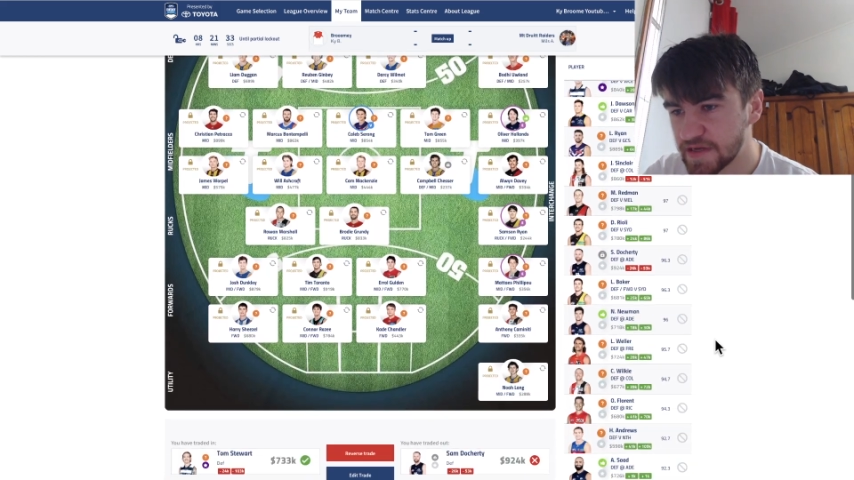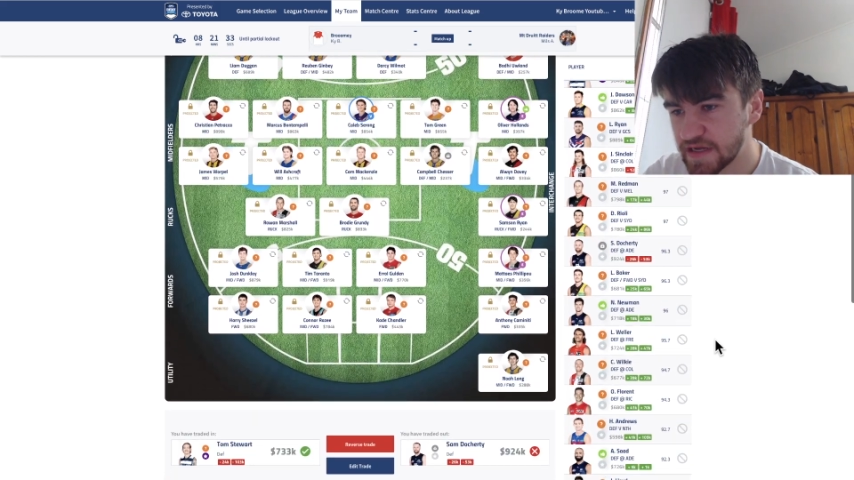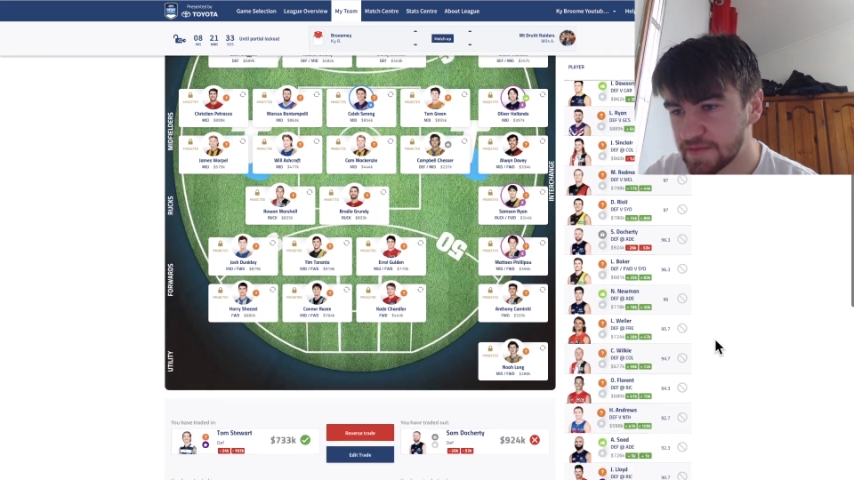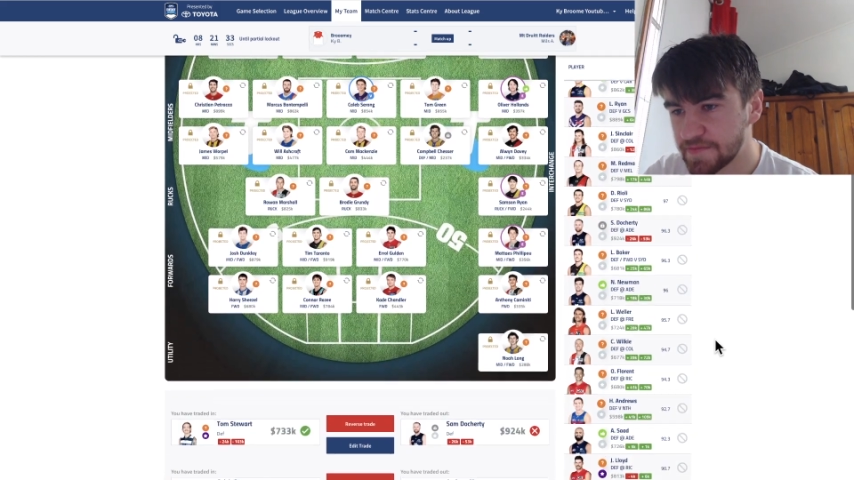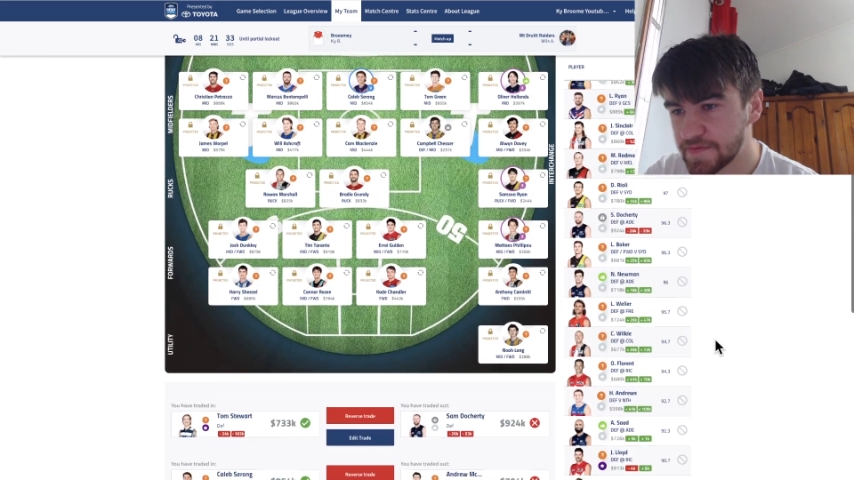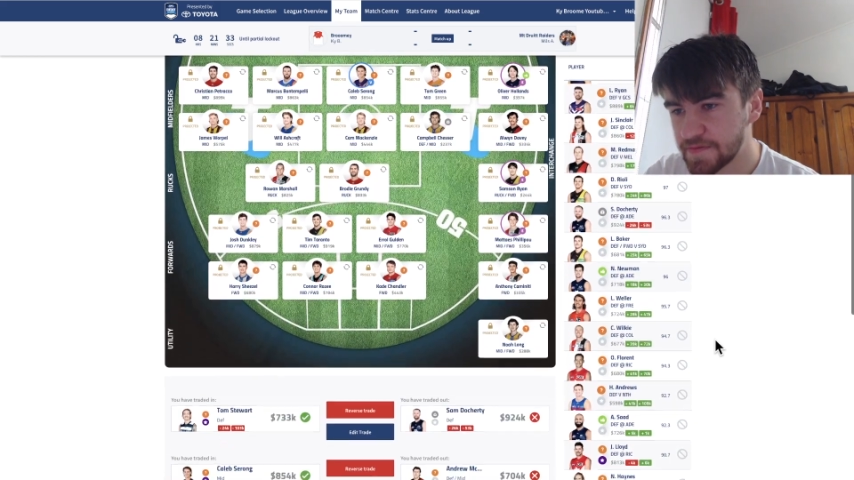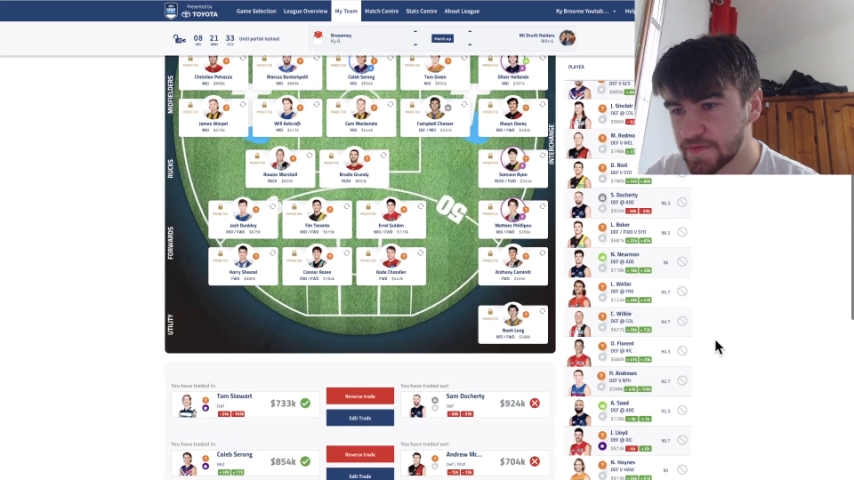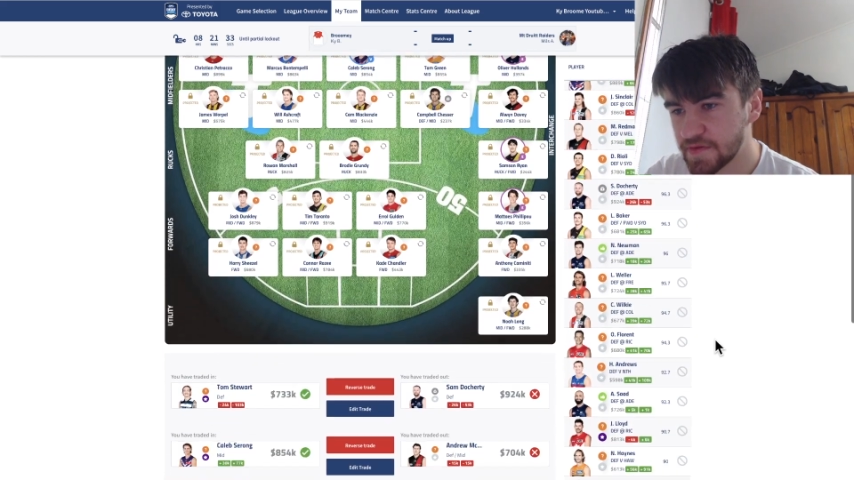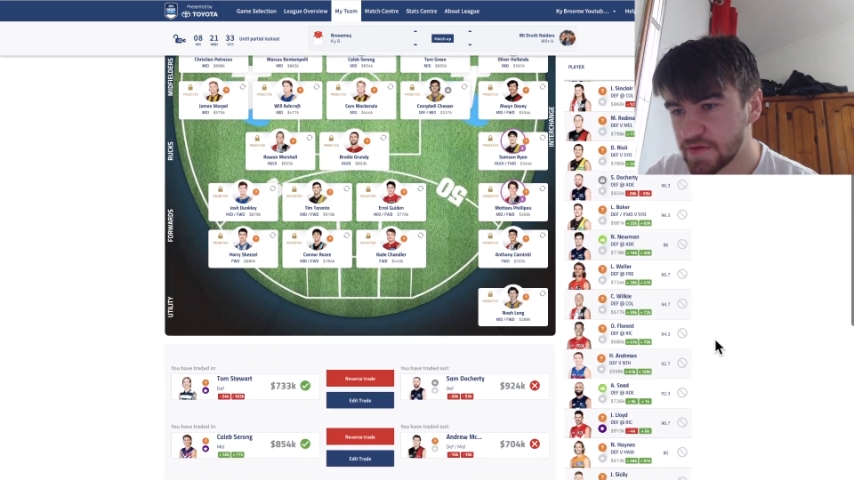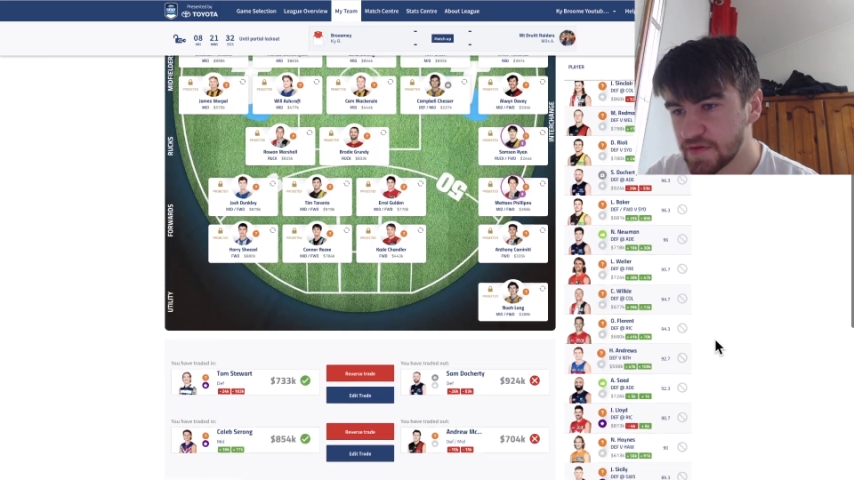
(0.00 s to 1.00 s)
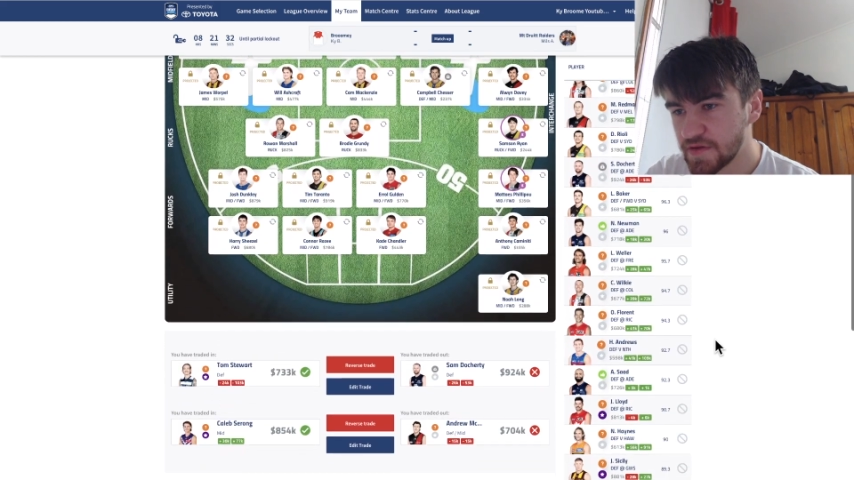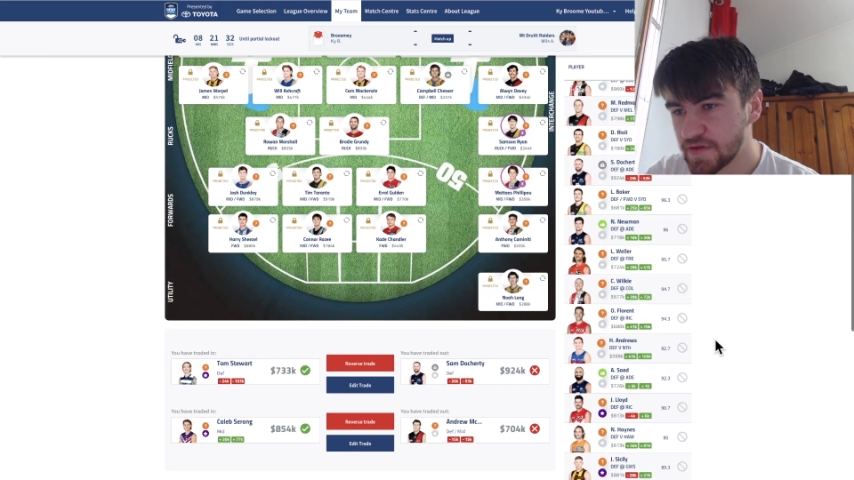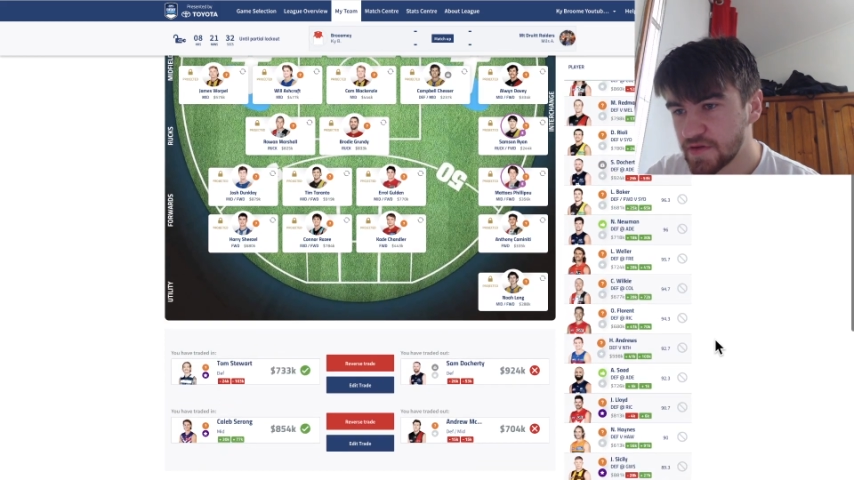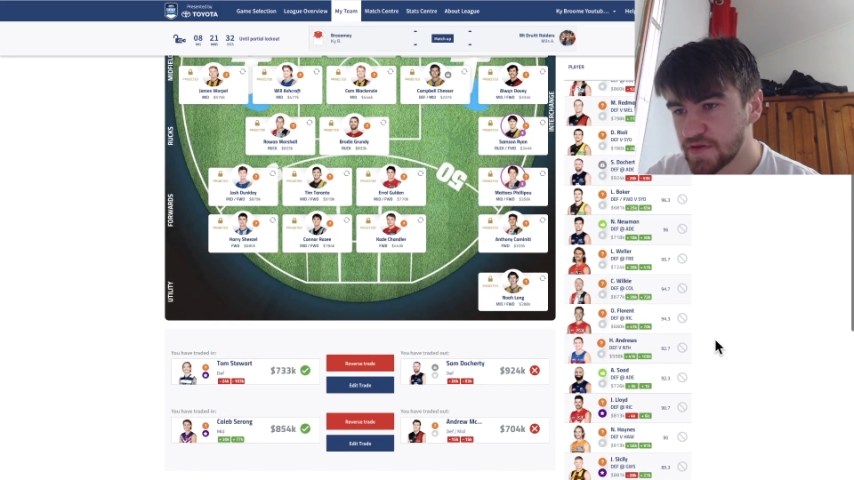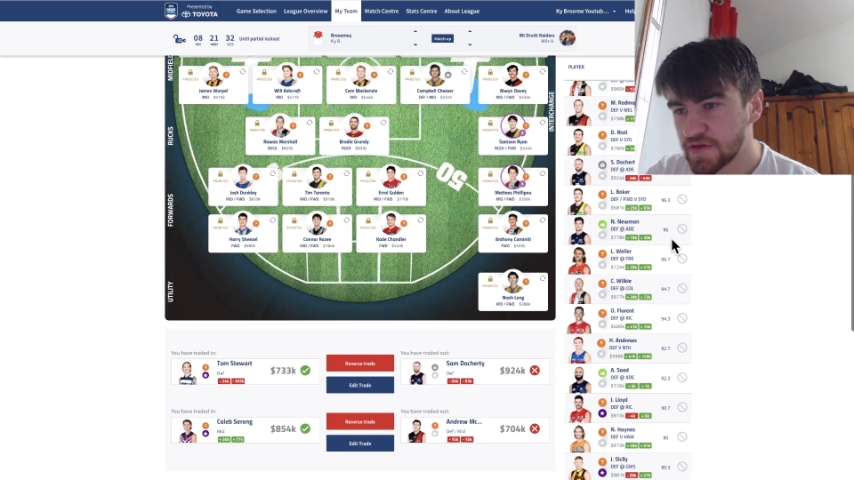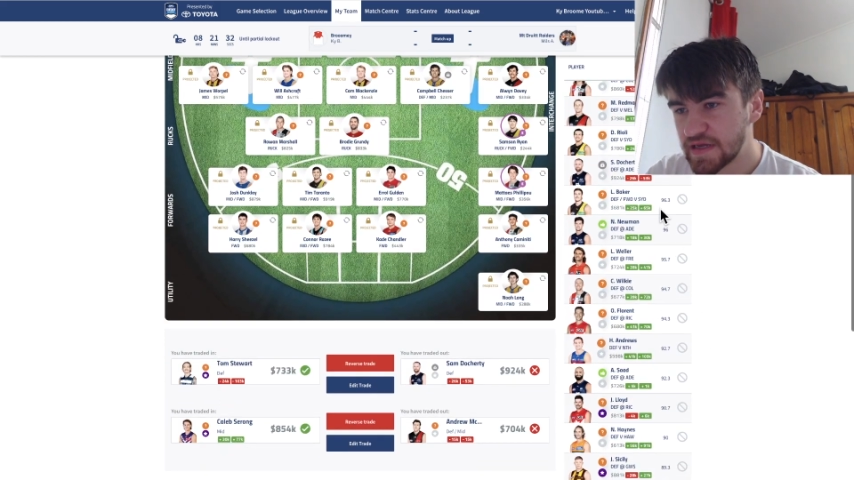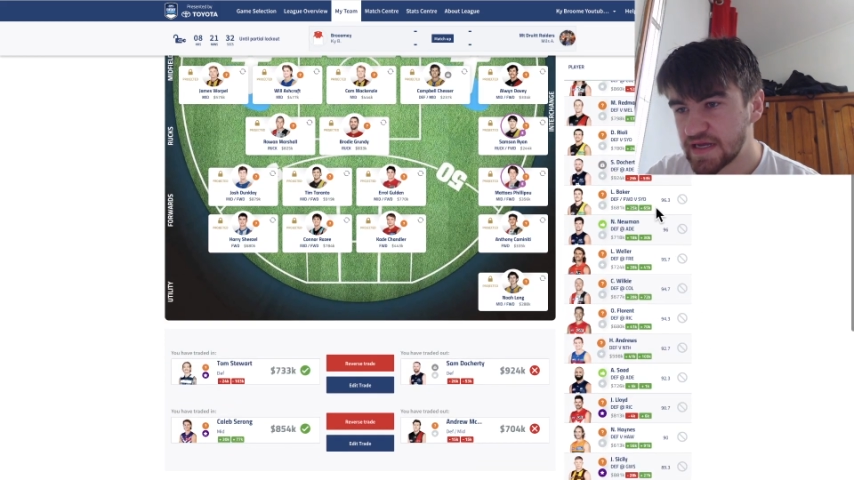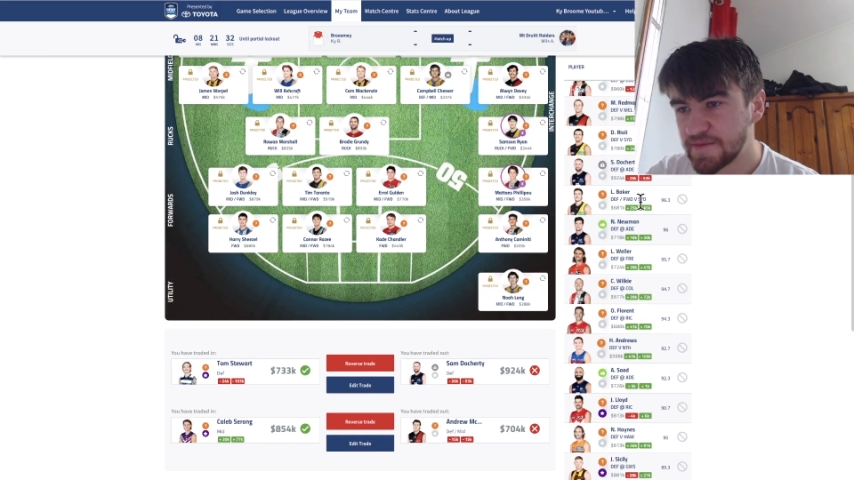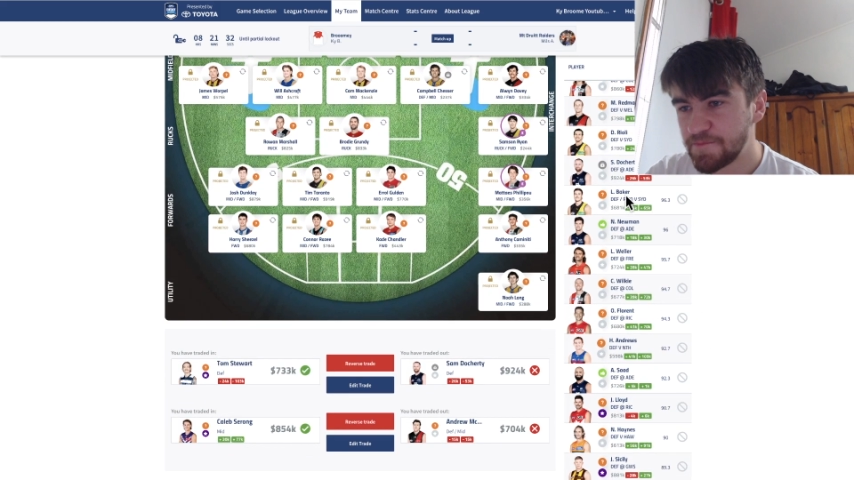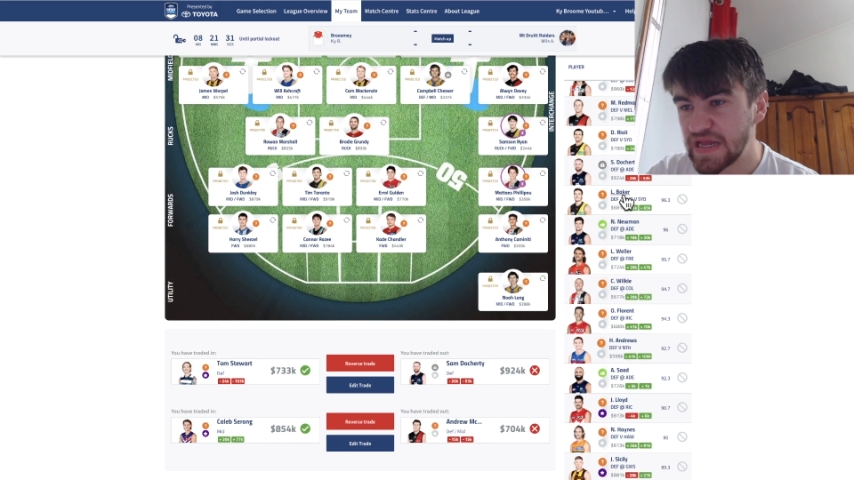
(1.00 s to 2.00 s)
up?
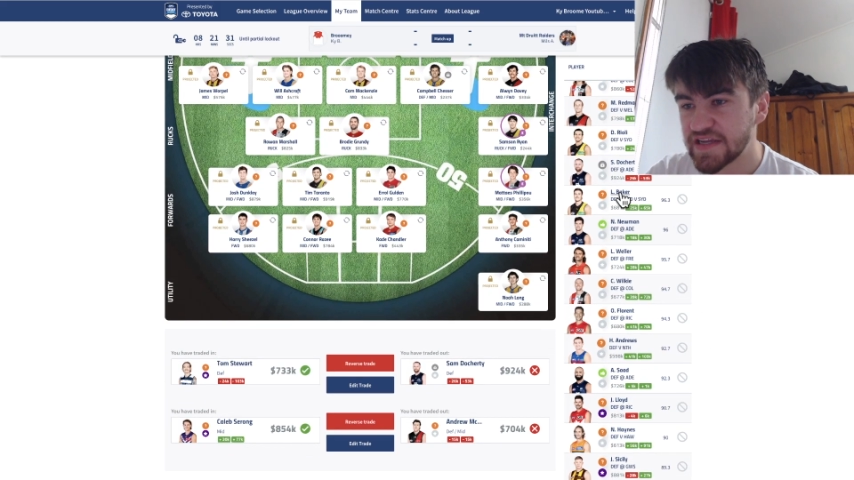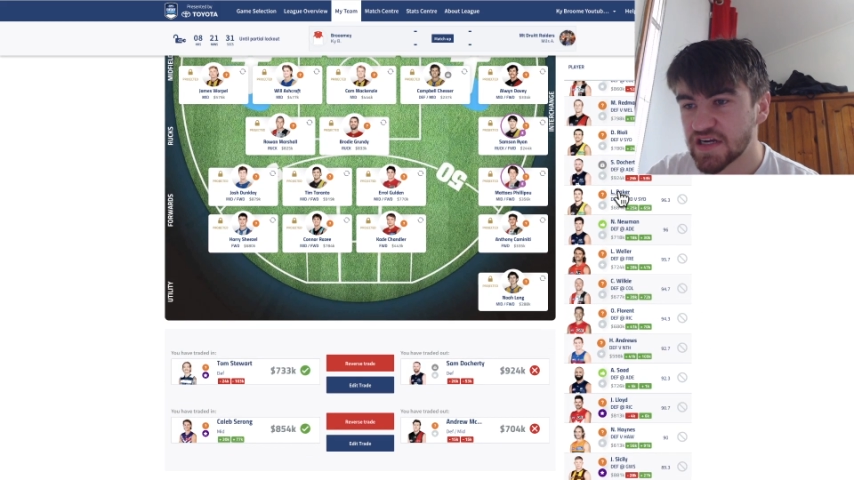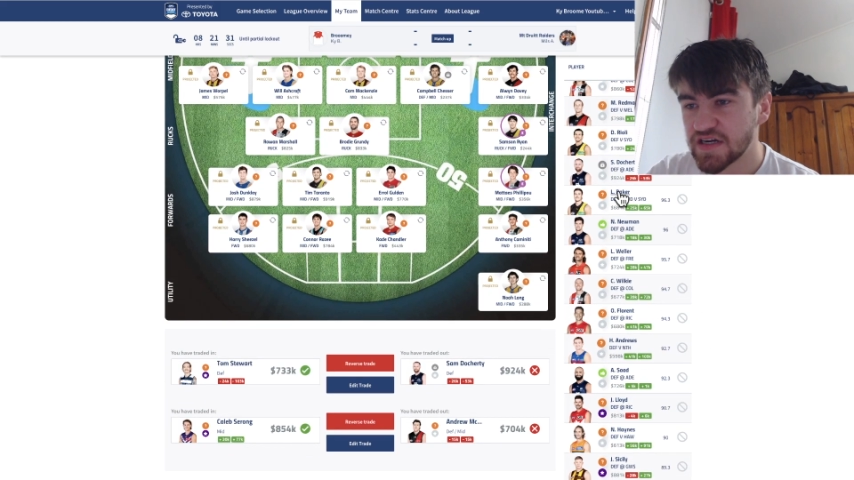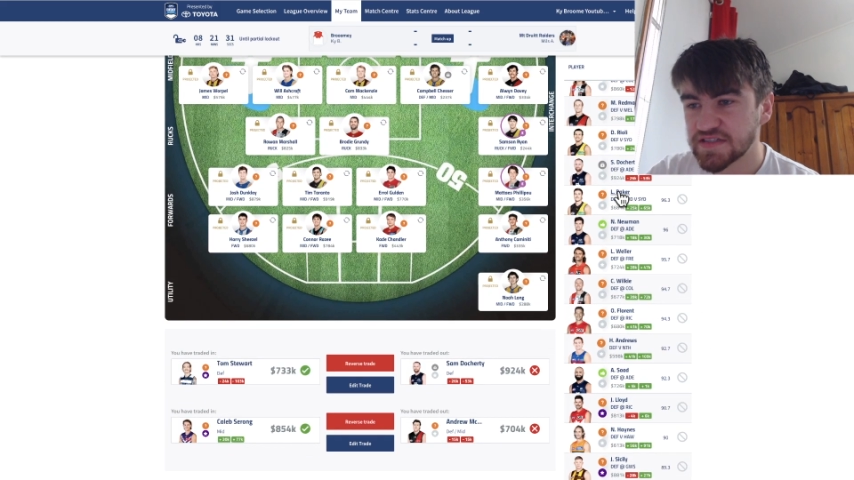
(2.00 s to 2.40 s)
Baker